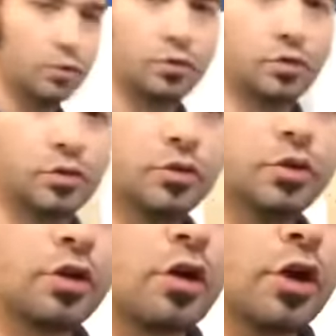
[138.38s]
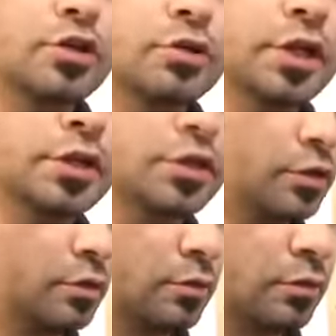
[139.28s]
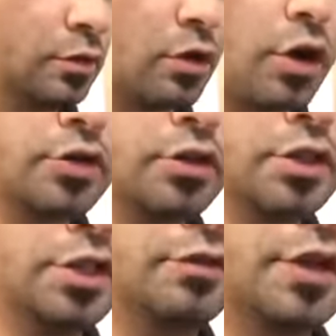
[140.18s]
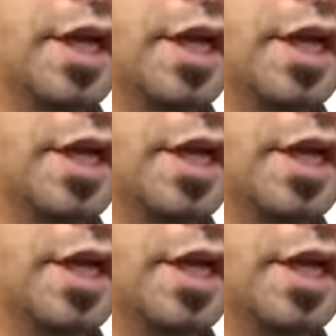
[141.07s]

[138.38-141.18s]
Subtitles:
to the cartridge even